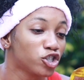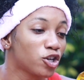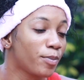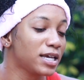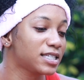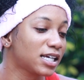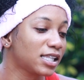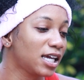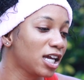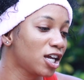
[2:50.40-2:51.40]
So
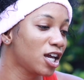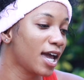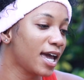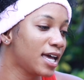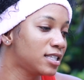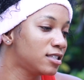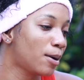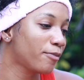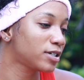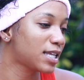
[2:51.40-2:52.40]
basically, it,
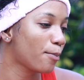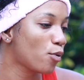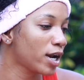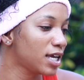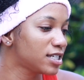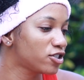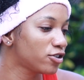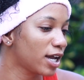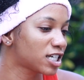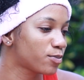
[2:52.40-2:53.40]
number step one is
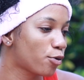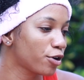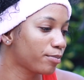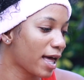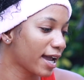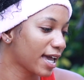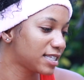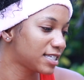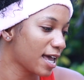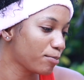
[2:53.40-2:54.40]
to export
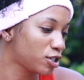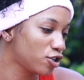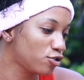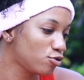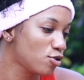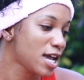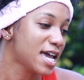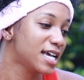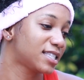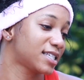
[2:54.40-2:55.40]
blackheads. Step two
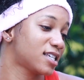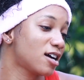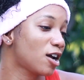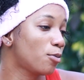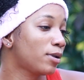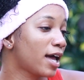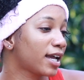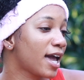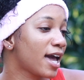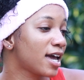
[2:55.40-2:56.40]
is to suck out
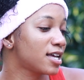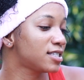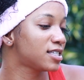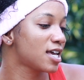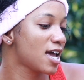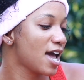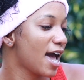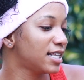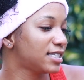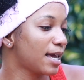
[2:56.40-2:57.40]
blackheads.
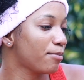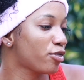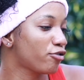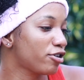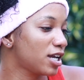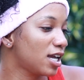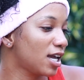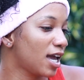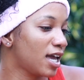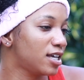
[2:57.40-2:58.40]
And step
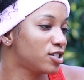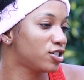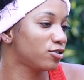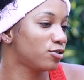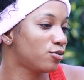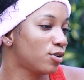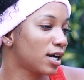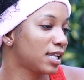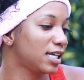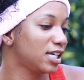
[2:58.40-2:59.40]
three is to
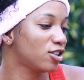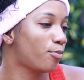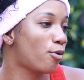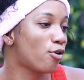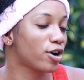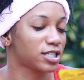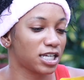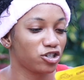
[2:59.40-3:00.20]
clean the pores.